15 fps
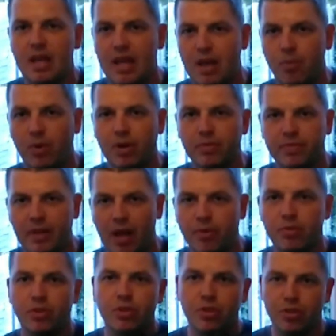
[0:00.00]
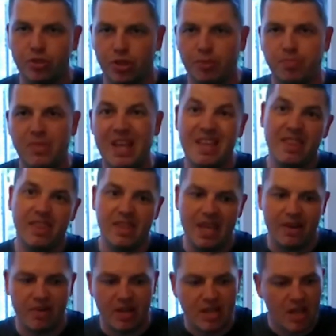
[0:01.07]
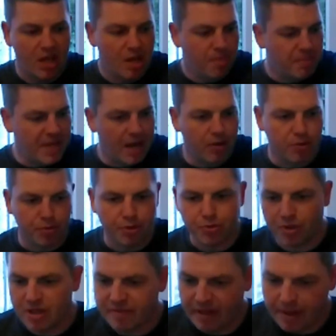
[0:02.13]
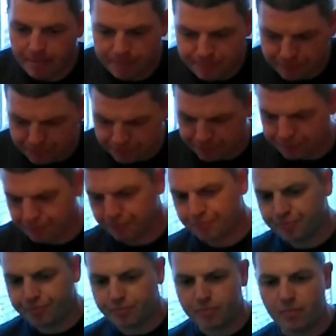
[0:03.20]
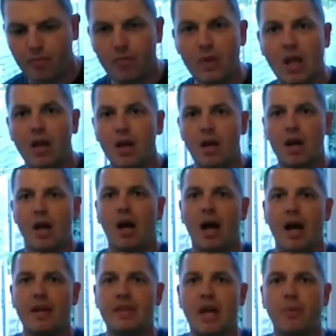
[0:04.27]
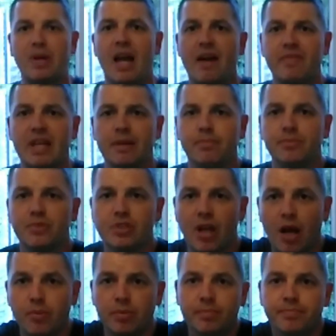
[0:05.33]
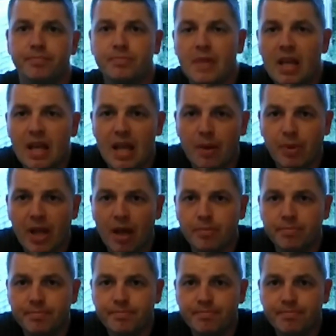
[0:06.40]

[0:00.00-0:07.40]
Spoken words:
it will float. You should, in theory, be able to retrieve it. And there we have it. So here we go.